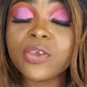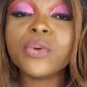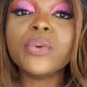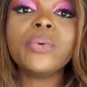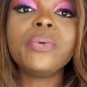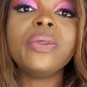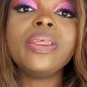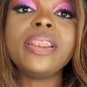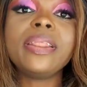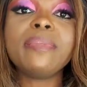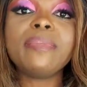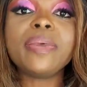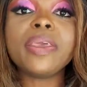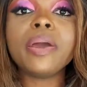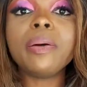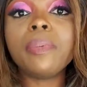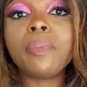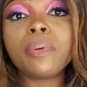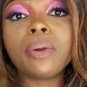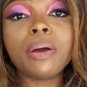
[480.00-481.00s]
be a
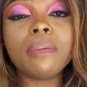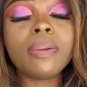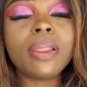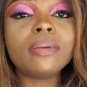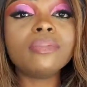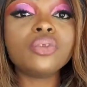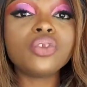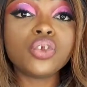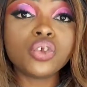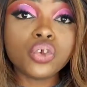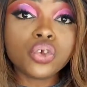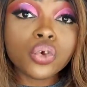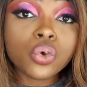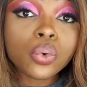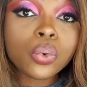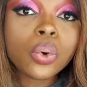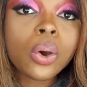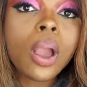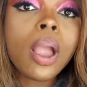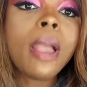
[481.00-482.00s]
problem to you,
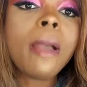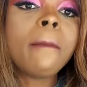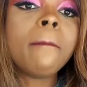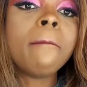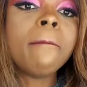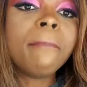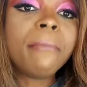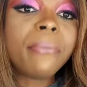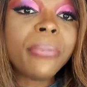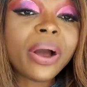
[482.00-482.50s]
but